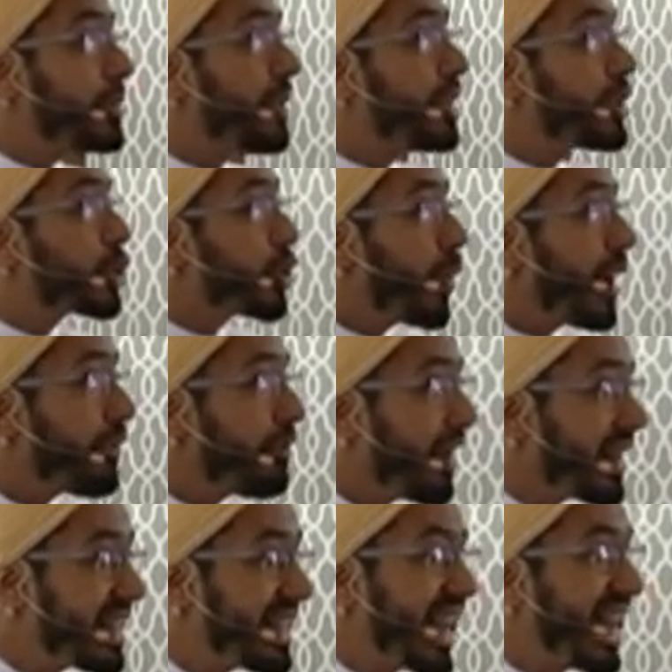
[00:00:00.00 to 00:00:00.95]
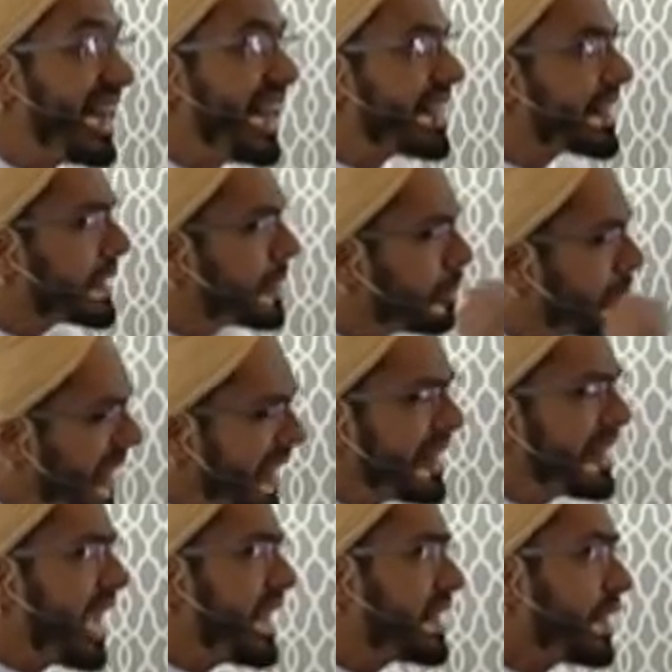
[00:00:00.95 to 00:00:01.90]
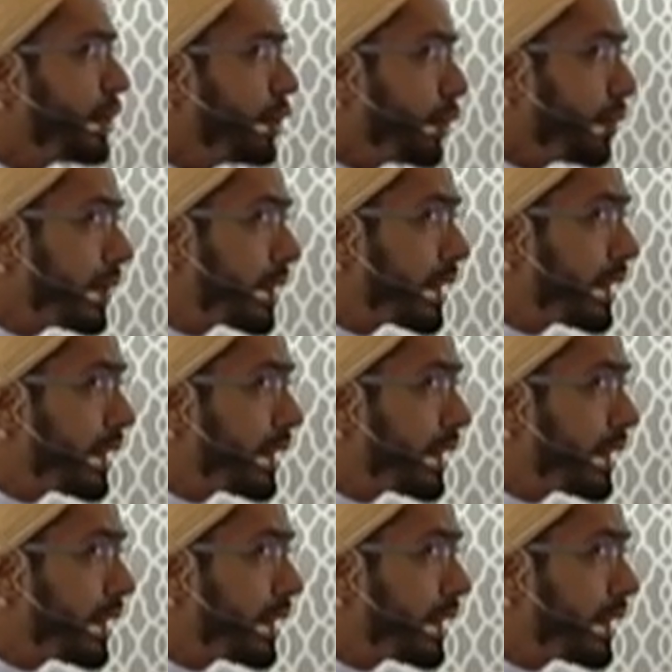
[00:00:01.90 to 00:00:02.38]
been so affected that it has debilitated you.